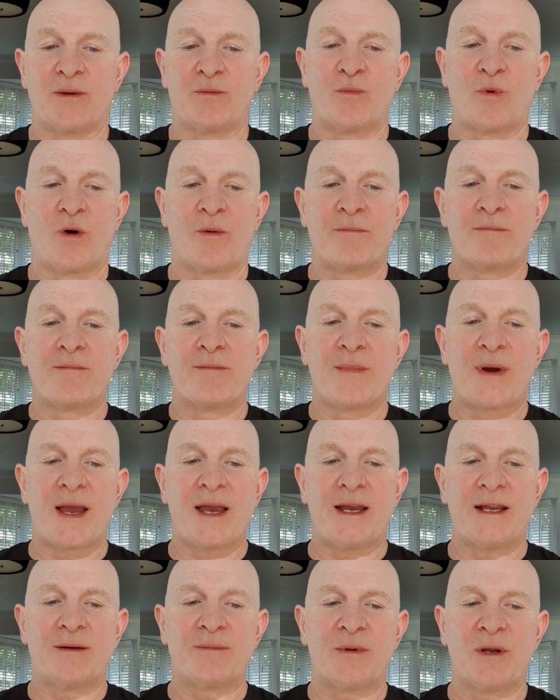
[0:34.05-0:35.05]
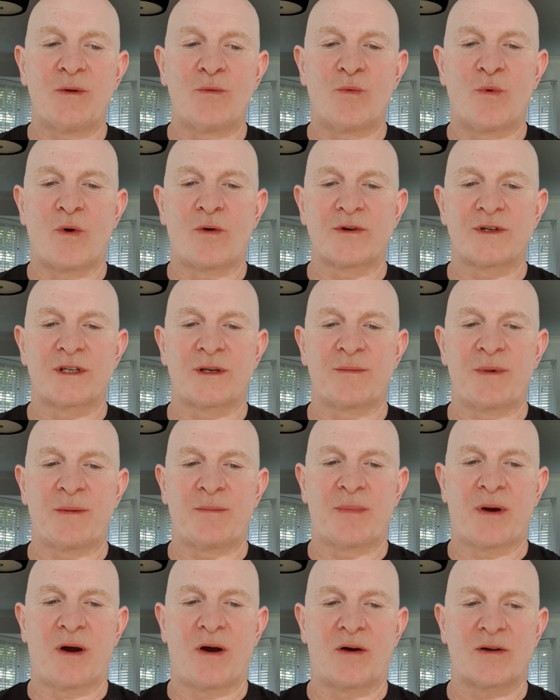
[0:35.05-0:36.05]
what made me want to be
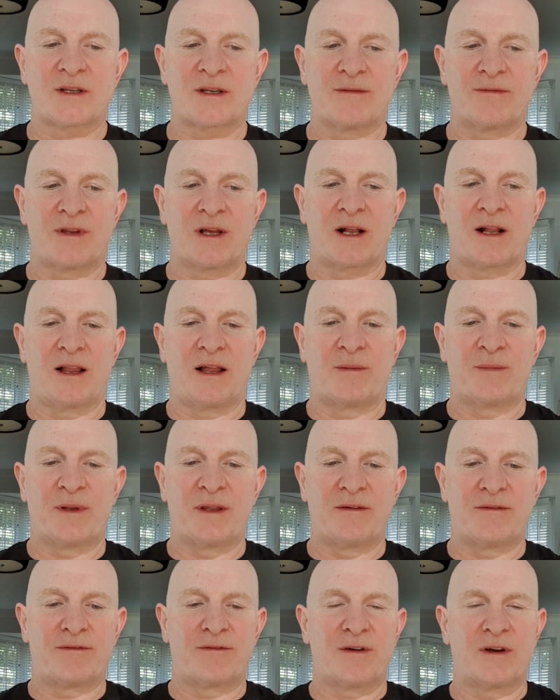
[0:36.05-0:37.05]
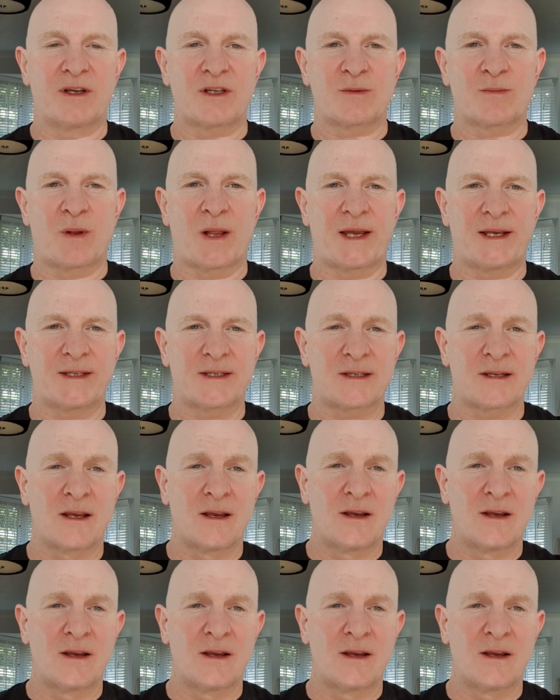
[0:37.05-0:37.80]
part of the club in the first place.